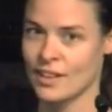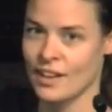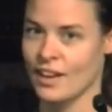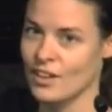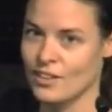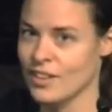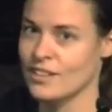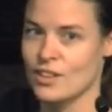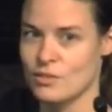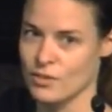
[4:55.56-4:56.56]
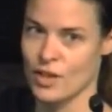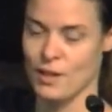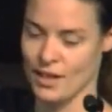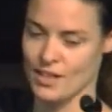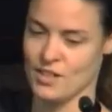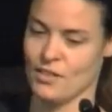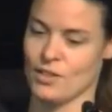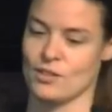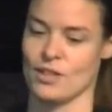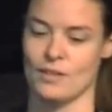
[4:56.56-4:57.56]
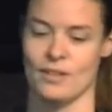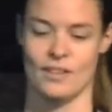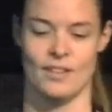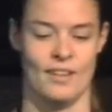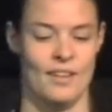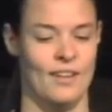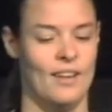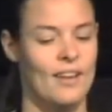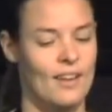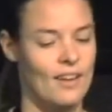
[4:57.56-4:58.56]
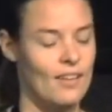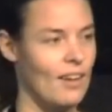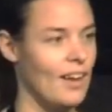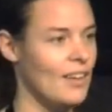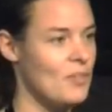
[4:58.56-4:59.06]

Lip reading: I don't think that you've developed any JavaScript. Right?